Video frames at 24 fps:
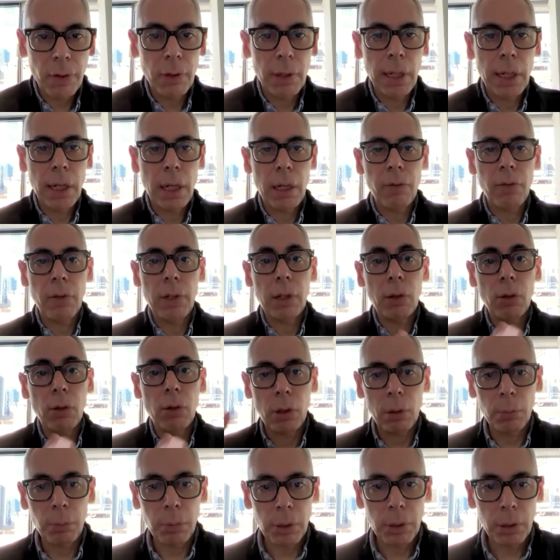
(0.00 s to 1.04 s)
in having
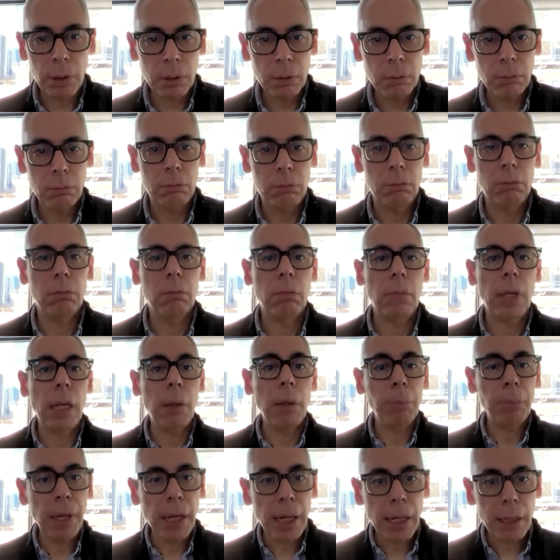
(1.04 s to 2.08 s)
global
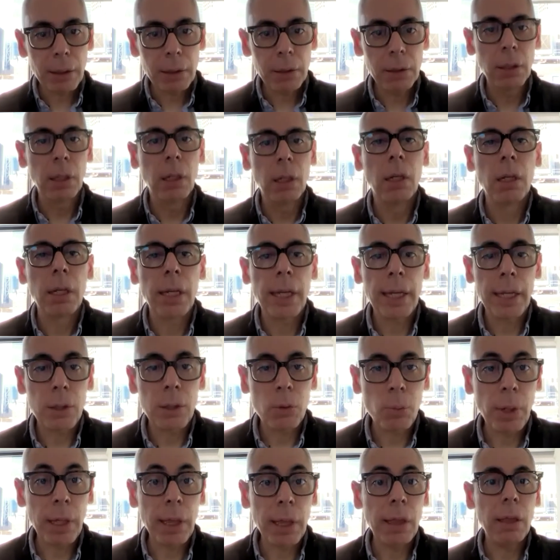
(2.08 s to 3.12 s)
impact is
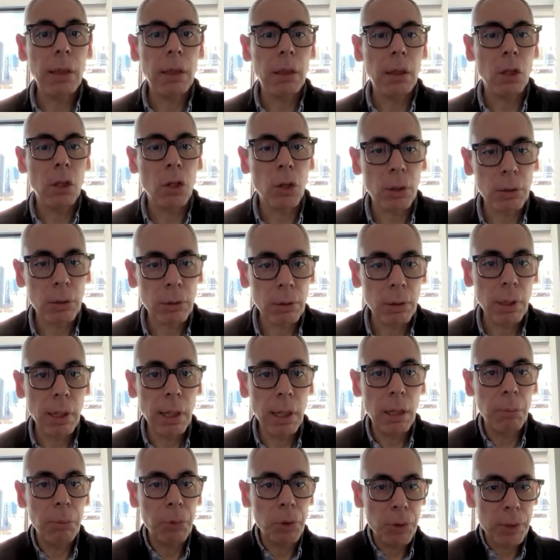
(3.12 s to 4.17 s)
when not only the
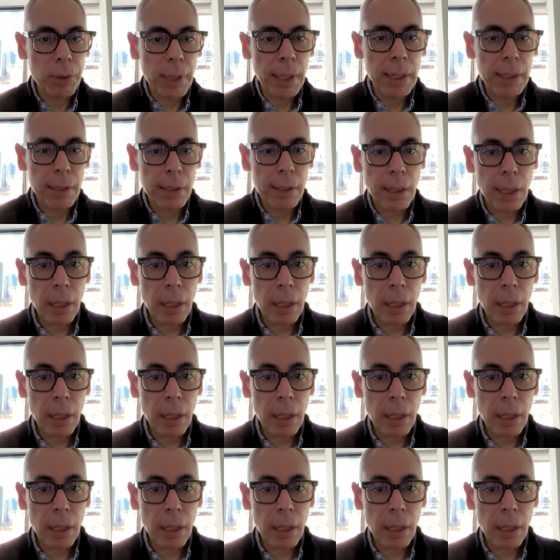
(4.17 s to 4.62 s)
music is there,